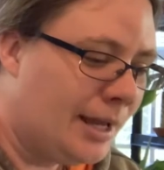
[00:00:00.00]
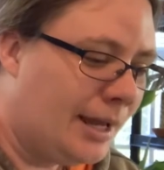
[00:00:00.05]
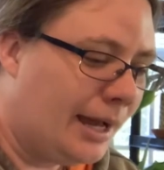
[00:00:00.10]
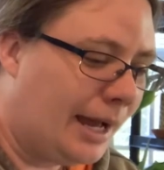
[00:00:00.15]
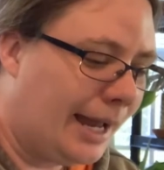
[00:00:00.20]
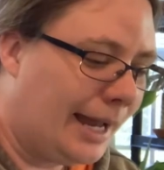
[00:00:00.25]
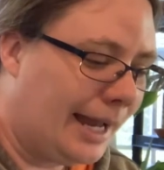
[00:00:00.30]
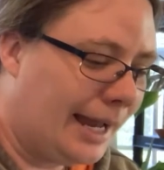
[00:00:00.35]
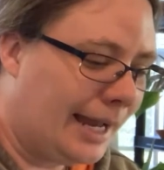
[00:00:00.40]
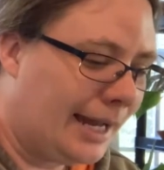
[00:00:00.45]

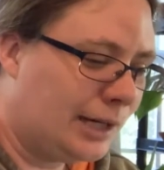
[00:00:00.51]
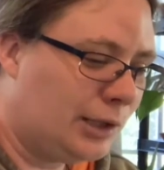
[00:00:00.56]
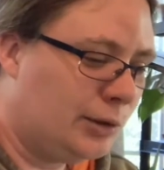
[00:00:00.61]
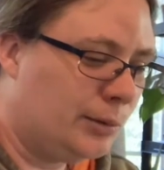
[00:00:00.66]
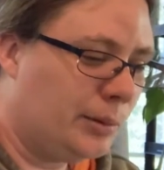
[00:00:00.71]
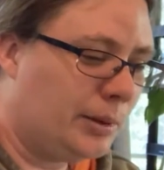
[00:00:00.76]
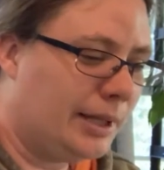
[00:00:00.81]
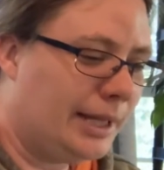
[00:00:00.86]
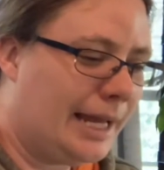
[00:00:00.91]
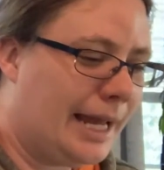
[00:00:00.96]
I
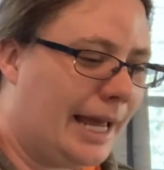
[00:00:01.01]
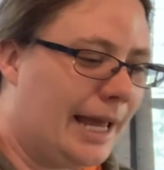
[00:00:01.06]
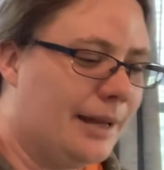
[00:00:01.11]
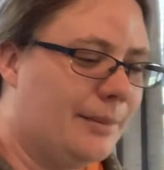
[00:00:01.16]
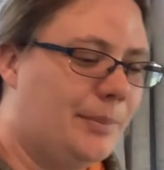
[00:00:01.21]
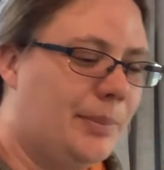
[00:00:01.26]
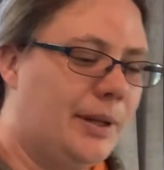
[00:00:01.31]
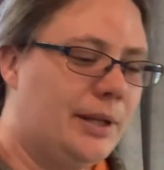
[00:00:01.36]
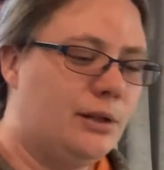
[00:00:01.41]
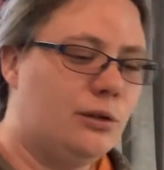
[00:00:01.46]
actually had
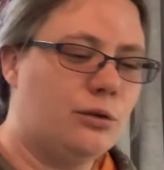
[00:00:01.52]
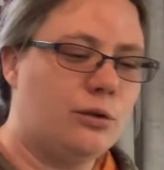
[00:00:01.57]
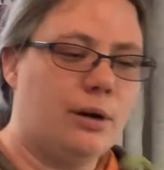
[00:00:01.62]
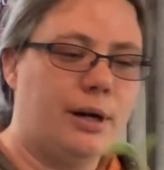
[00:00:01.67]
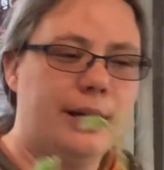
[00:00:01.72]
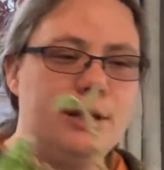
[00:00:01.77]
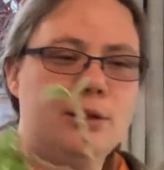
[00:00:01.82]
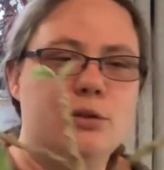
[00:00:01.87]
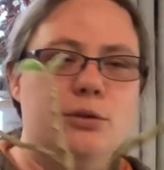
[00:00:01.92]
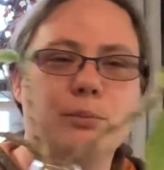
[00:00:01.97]
been
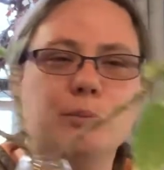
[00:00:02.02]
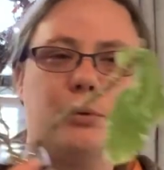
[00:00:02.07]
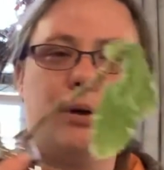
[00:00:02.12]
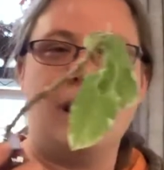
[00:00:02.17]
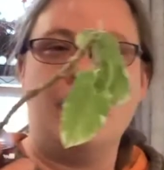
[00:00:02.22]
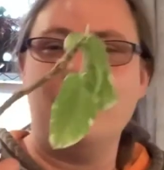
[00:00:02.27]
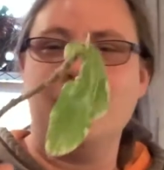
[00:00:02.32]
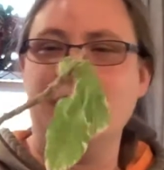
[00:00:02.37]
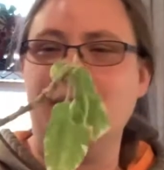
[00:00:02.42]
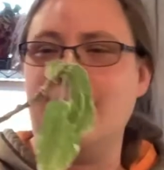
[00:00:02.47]
trying to
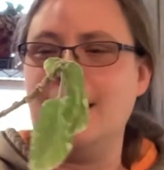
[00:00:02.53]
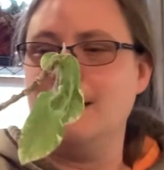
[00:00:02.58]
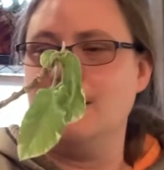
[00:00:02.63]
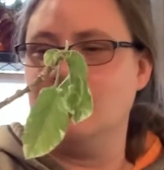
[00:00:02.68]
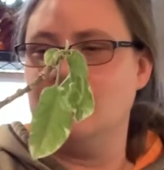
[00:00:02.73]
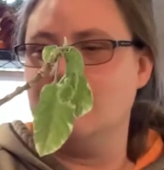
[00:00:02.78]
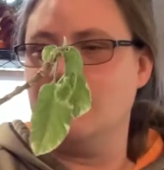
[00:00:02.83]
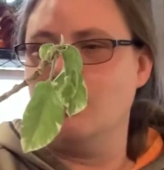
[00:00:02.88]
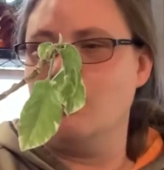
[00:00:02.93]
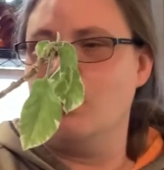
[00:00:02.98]
propagate
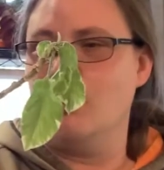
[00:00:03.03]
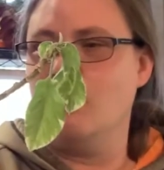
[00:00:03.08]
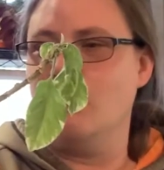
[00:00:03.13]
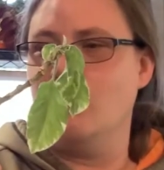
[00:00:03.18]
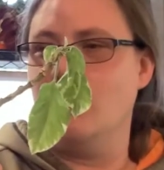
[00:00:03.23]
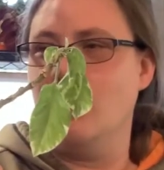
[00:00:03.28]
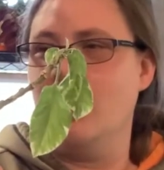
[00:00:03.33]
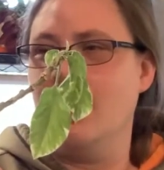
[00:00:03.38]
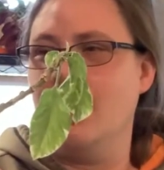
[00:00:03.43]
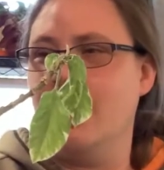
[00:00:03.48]
some of
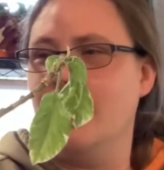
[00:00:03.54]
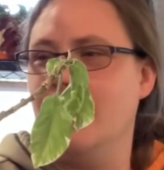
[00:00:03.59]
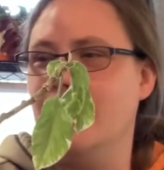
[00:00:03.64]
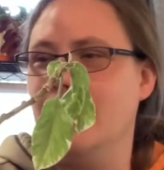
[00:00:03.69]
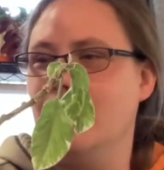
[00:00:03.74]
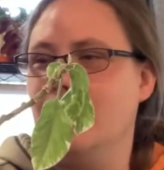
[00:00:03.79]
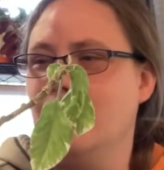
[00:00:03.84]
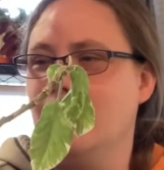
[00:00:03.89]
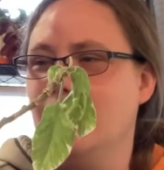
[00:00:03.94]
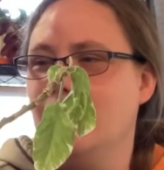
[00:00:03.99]
my
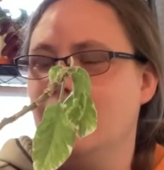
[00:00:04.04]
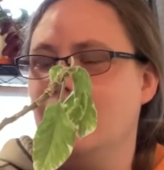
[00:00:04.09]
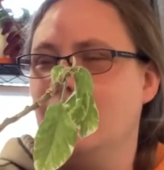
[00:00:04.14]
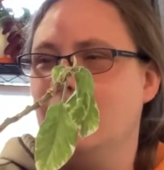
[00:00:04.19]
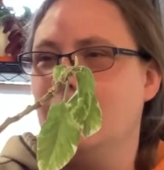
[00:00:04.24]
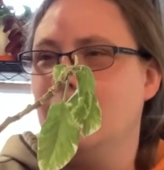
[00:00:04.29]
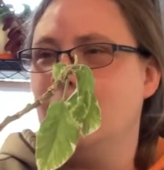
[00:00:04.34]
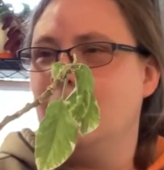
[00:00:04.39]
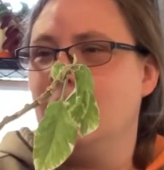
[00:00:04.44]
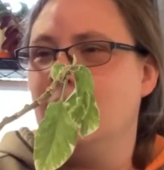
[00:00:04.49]

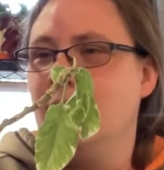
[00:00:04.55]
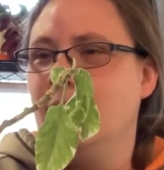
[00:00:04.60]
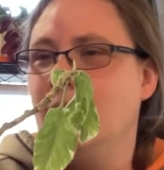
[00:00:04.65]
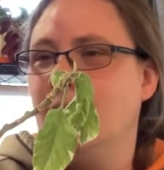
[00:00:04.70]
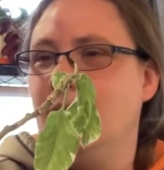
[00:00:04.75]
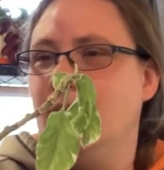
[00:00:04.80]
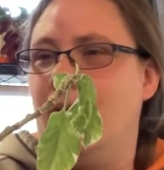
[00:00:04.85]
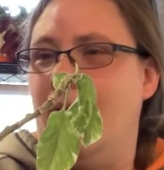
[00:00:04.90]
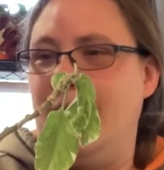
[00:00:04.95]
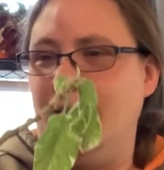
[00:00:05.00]

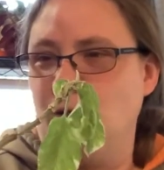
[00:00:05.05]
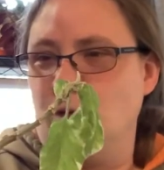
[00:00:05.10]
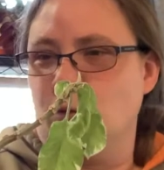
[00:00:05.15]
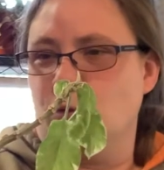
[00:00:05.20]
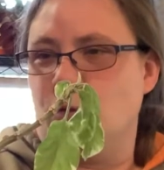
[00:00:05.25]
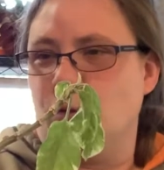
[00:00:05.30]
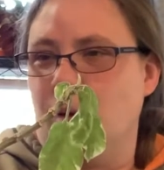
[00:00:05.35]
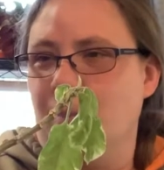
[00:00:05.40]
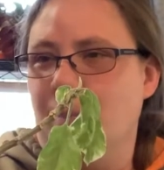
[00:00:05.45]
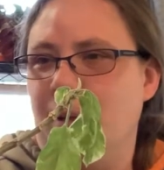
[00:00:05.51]
angel
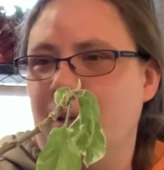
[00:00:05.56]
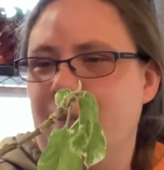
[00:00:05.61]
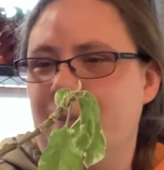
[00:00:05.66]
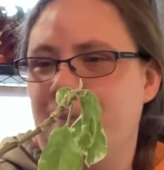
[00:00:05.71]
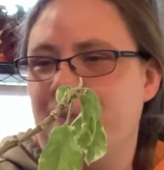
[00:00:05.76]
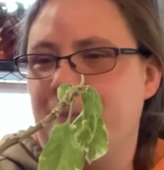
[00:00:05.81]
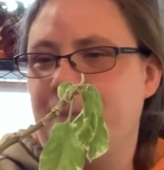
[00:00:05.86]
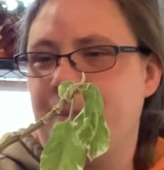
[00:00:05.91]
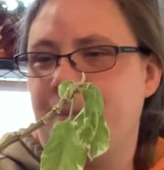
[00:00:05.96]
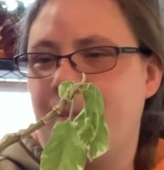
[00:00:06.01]
trumpet,
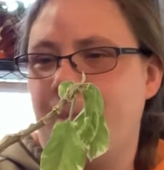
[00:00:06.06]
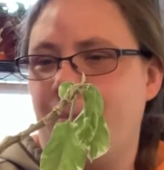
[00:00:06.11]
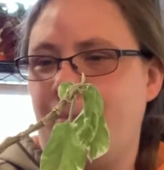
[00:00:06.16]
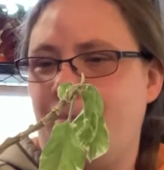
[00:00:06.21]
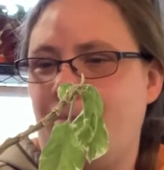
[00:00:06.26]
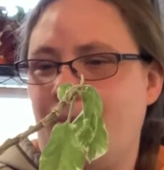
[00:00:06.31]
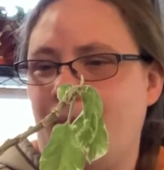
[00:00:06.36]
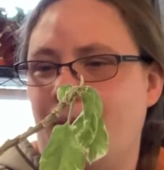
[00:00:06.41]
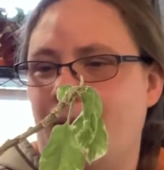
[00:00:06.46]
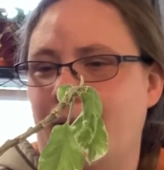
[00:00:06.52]

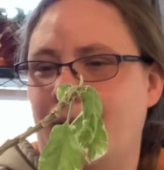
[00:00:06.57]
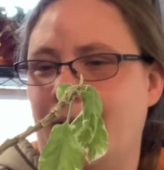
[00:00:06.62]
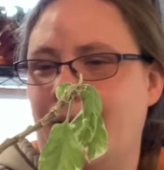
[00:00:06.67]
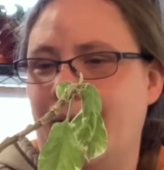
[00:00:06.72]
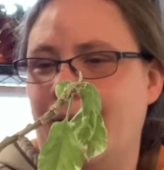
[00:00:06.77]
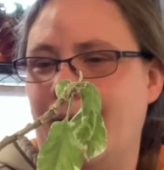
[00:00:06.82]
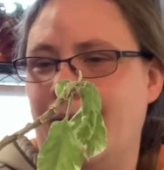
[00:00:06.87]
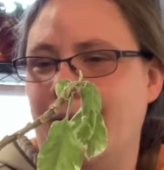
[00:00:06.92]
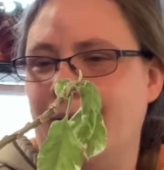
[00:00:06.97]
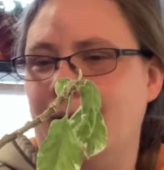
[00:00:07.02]
and I
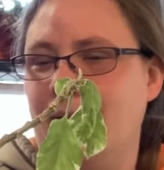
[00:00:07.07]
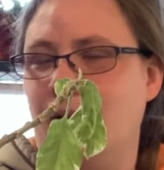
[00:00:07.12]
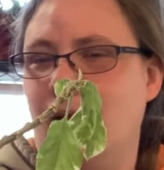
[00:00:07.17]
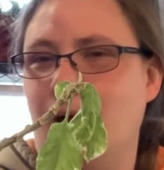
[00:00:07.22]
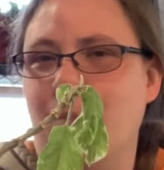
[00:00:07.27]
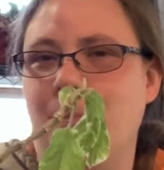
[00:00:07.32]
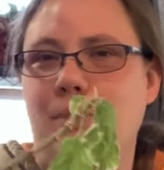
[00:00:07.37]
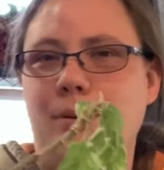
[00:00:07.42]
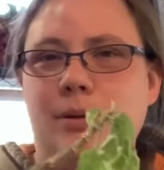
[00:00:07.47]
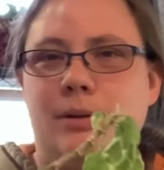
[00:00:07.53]
had it
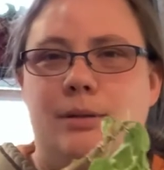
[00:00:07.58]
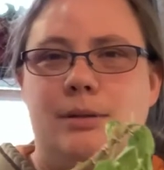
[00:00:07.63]
up,